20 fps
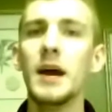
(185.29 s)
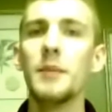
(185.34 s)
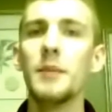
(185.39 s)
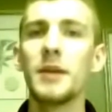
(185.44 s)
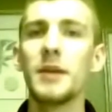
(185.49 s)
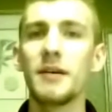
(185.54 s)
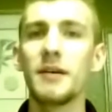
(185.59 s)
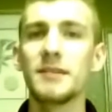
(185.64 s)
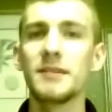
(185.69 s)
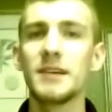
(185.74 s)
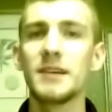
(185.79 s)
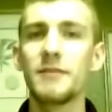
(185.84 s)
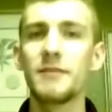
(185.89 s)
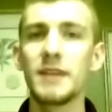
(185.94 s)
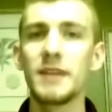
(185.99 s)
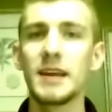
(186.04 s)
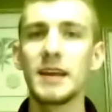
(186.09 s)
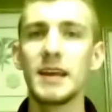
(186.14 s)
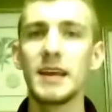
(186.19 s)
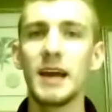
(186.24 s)
But I was
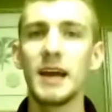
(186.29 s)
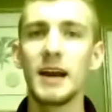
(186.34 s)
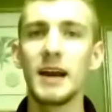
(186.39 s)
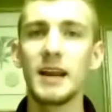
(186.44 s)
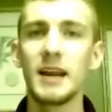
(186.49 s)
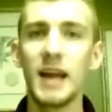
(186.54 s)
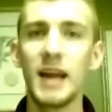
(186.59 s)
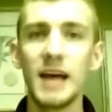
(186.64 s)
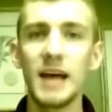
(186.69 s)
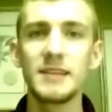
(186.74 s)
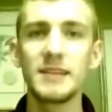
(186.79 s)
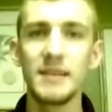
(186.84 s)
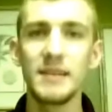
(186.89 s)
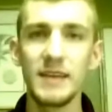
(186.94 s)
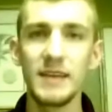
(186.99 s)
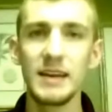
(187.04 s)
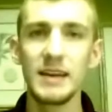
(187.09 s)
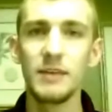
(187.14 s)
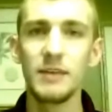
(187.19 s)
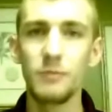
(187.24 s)
definitely glad that
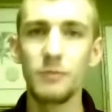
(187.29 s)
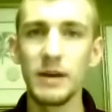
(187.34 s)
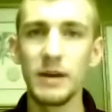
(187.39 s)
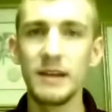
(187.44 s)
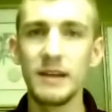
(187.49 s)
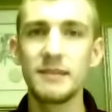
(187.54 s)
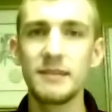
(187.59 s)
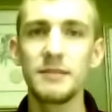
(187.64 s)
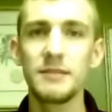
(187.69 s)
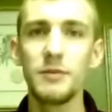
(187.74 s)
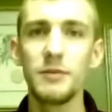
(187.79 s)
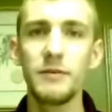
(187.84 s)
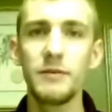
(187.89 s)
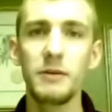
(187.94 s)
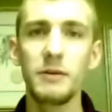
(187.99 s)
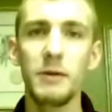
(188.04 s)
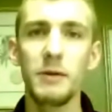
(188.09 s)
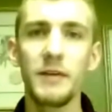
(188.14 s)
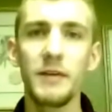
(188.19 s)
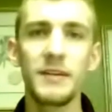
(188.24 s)
they did release the movie
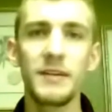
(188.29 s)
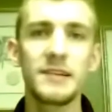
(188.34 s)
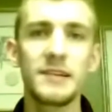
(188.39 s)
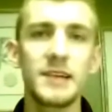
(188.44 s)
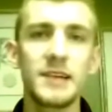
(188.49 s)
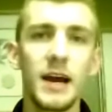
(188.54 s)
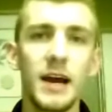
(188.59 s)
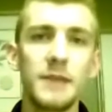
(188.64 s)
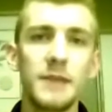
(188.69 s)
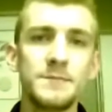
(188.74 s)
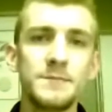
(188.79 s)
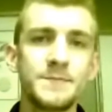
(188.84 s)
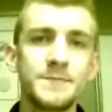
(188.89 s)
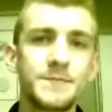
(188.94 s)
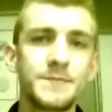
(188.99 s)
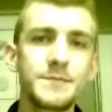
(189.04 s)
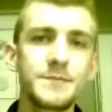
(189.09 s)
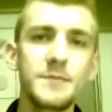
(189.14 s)
around this time.